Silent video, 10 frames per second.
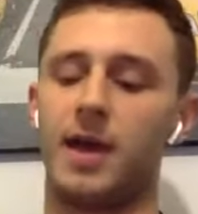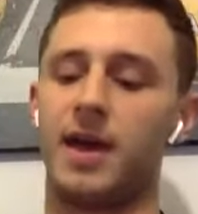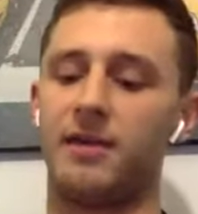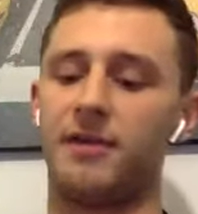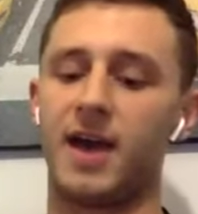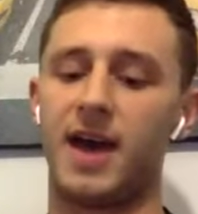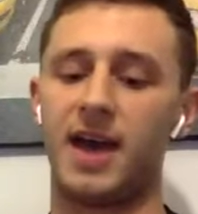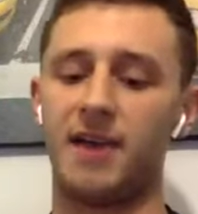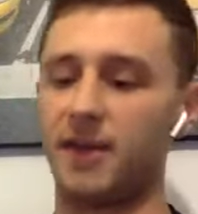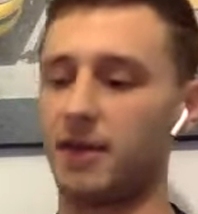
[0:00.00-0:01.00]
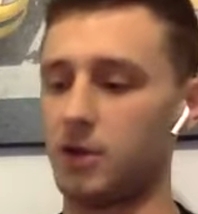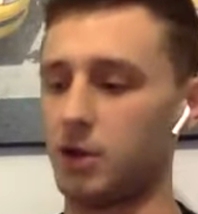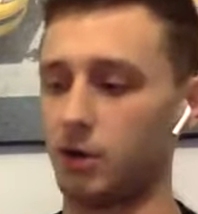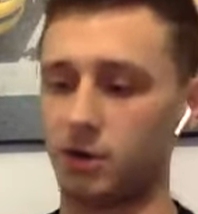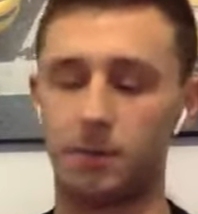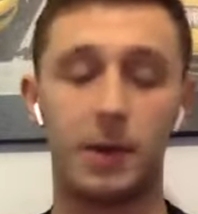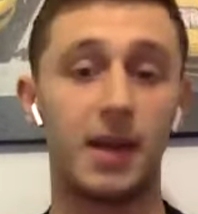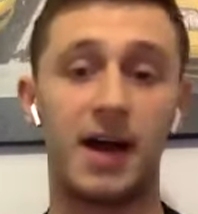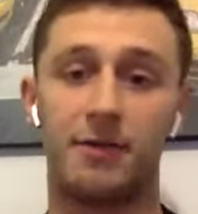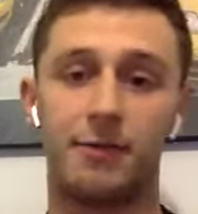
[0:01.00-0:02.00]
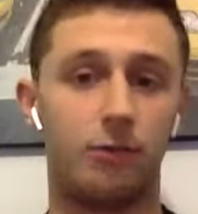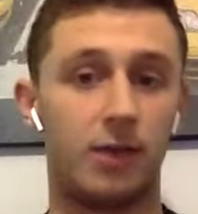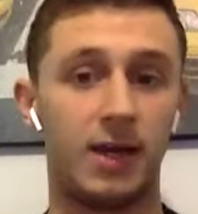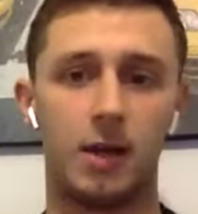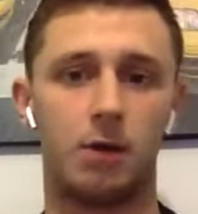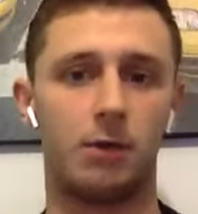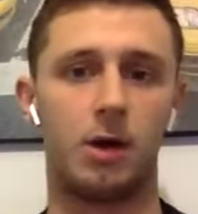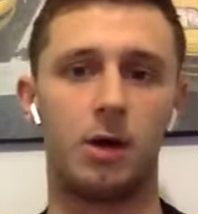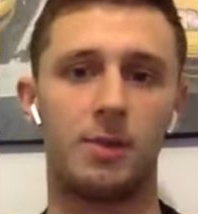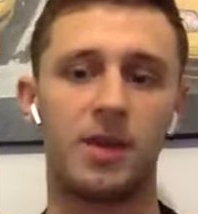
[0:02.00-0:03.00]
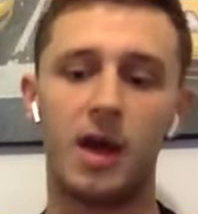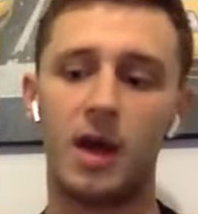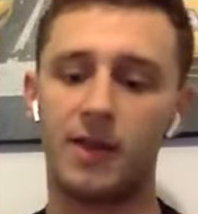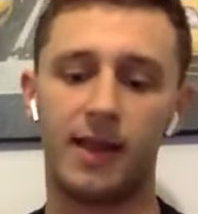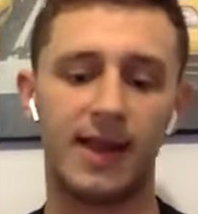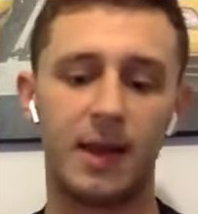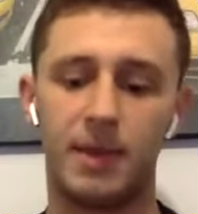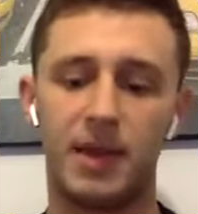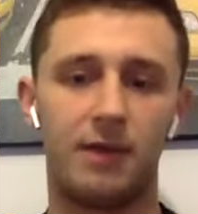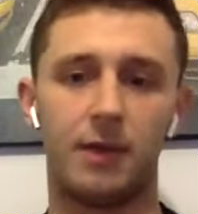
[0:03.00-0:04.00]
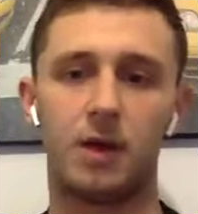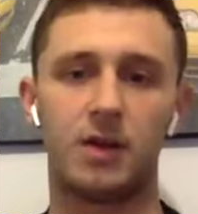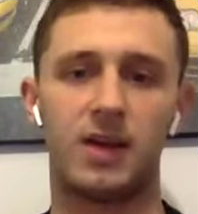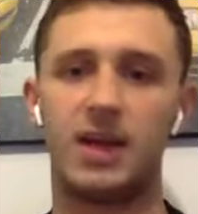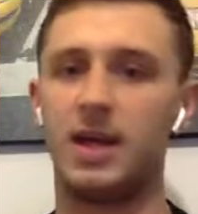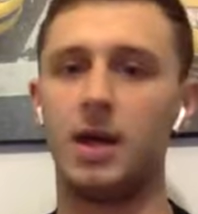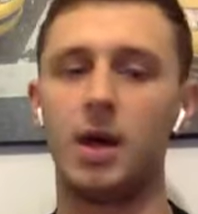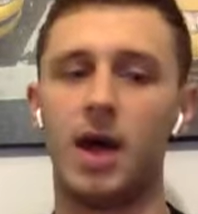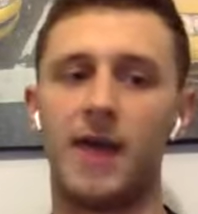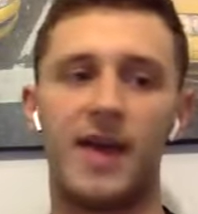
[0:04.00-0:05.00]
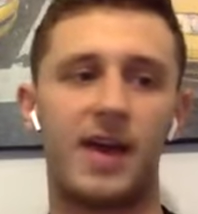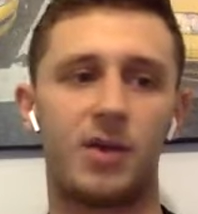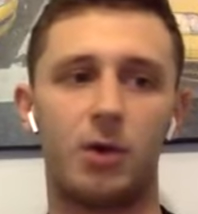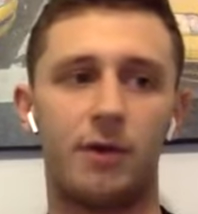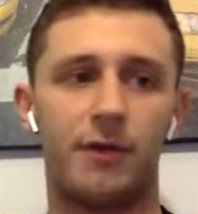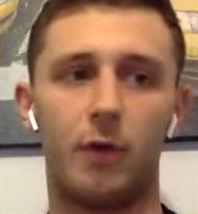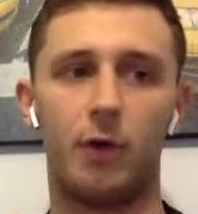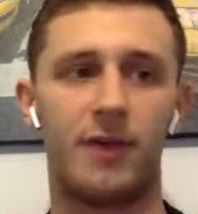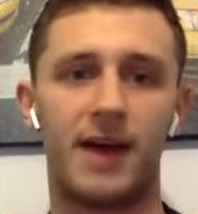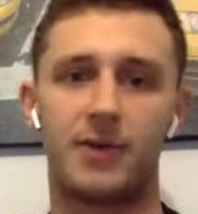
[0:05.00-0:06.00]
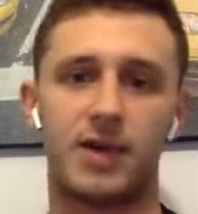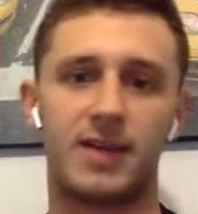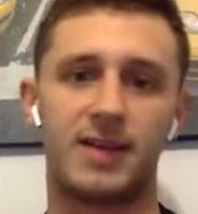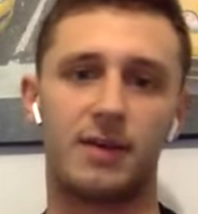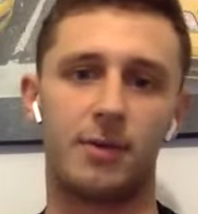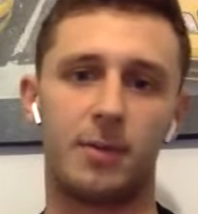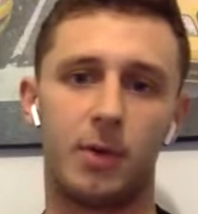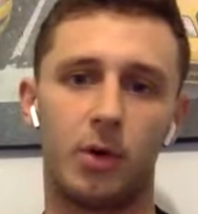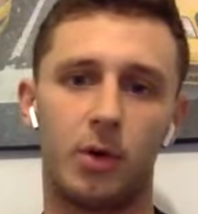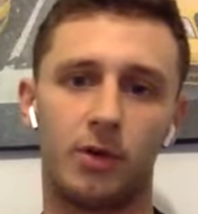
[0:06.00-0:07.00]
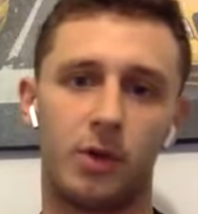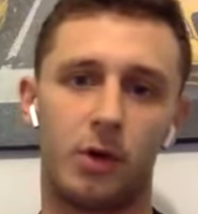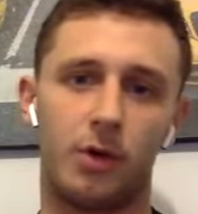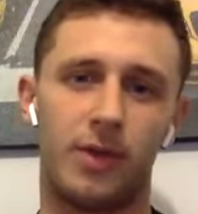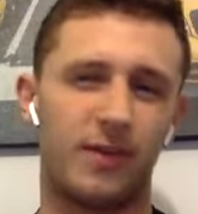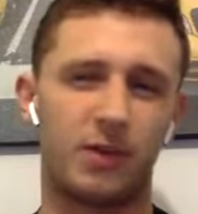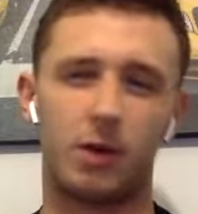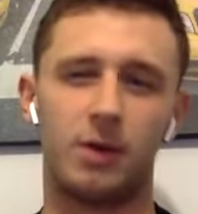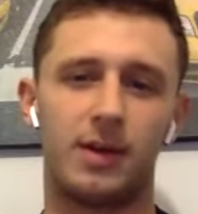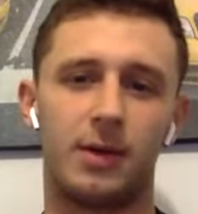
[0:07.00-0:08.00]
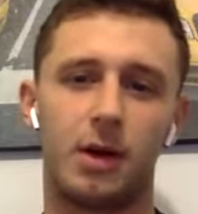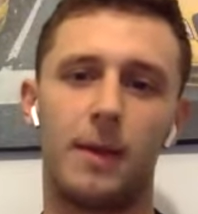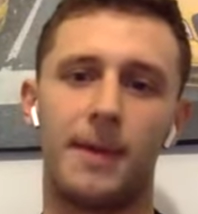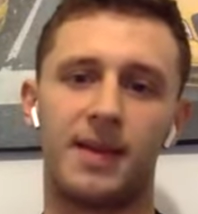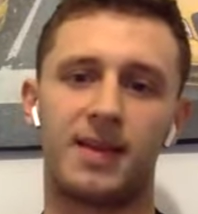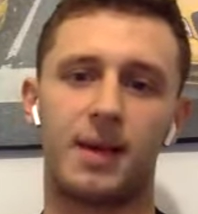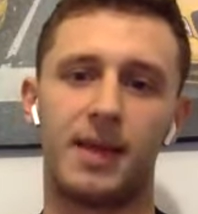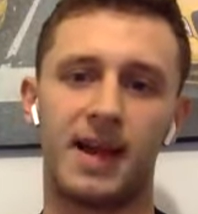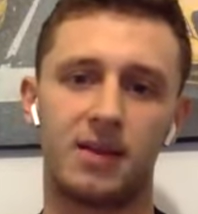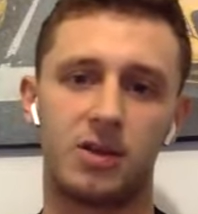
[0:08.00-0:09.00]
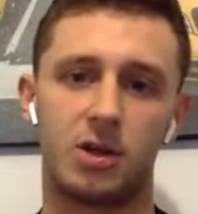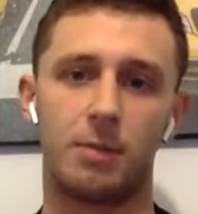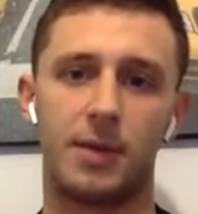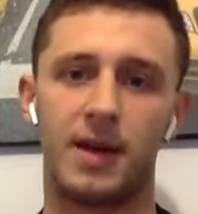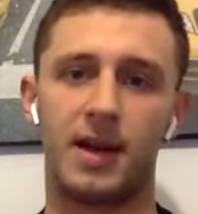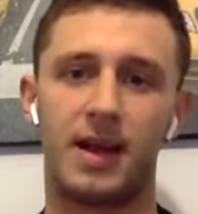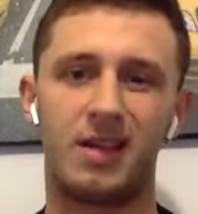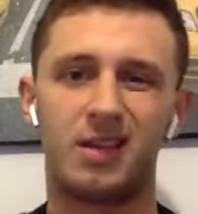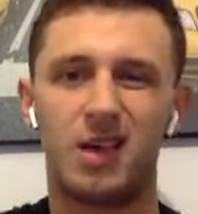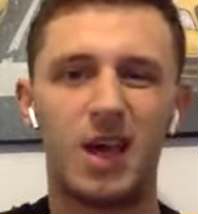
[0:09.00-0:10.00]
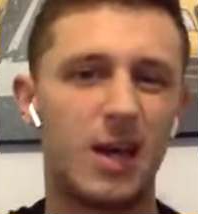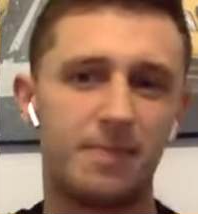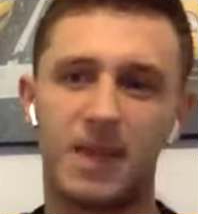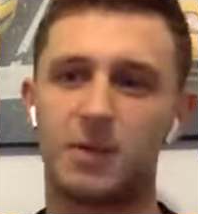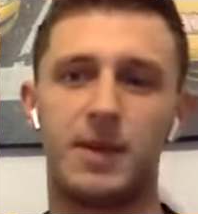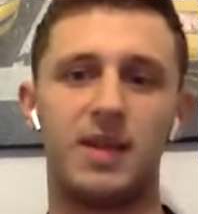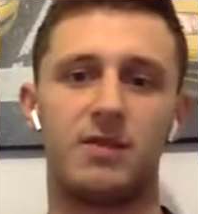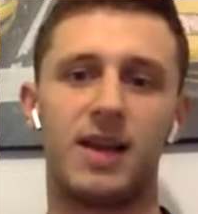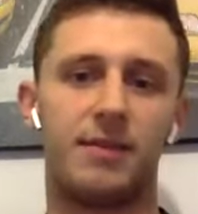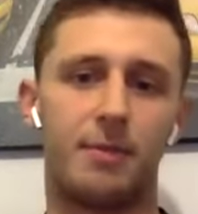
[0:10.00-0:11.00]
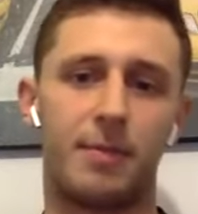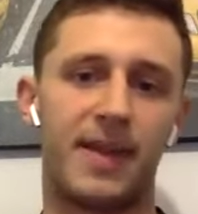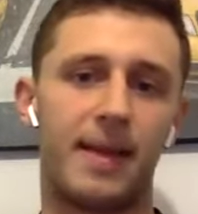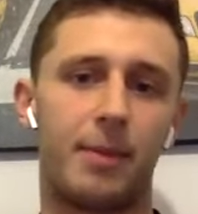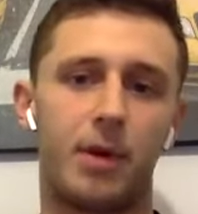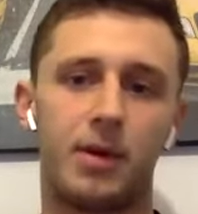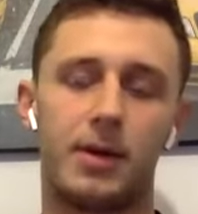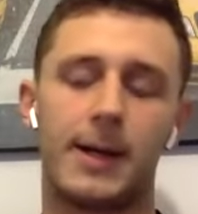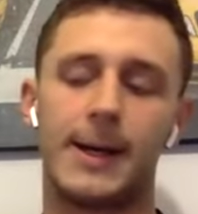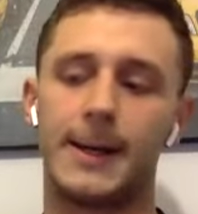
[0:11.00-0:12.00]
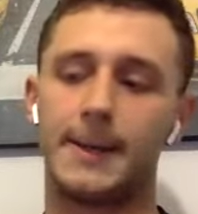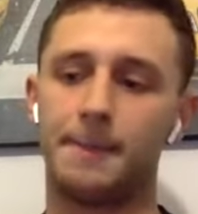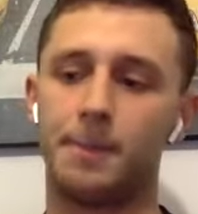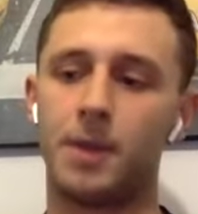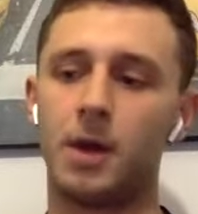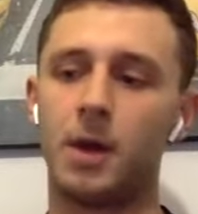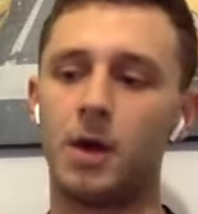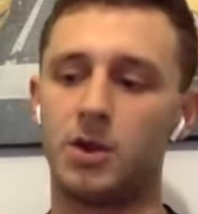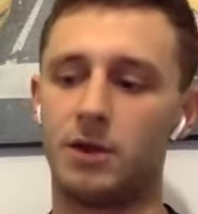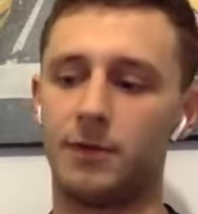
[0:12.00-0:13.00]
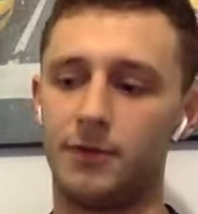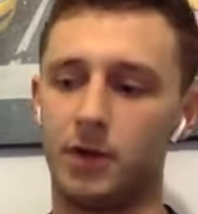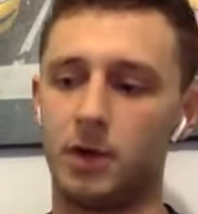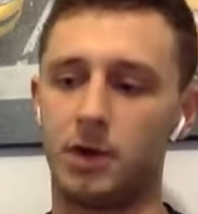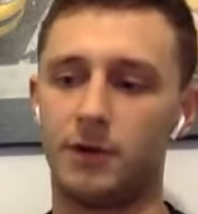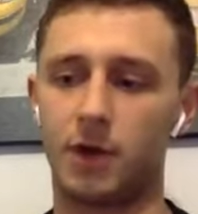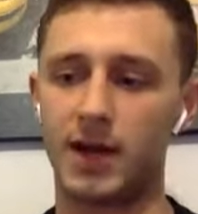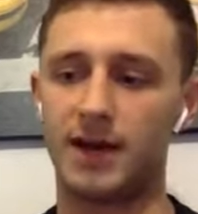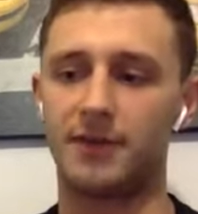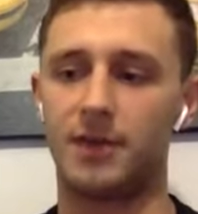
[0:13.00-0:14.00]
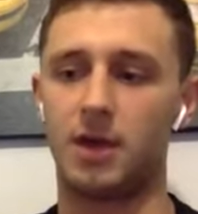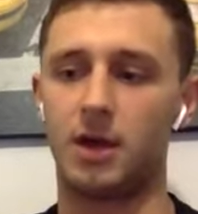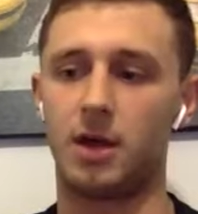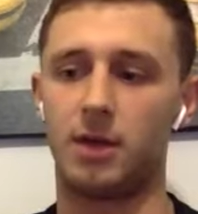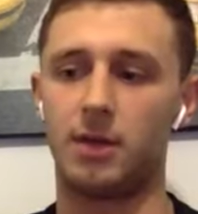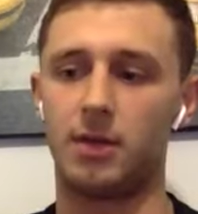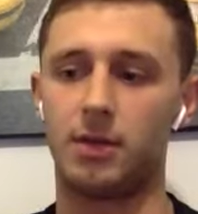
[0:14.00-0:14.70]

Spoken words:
If some people have really long run-ups, they'll hit peak velocity and they're sort of 4 or 5 strides out from the board, so they've slowed down a lot by the time they get to jumping, and their speed's irrelevant by that point. So you've got to have the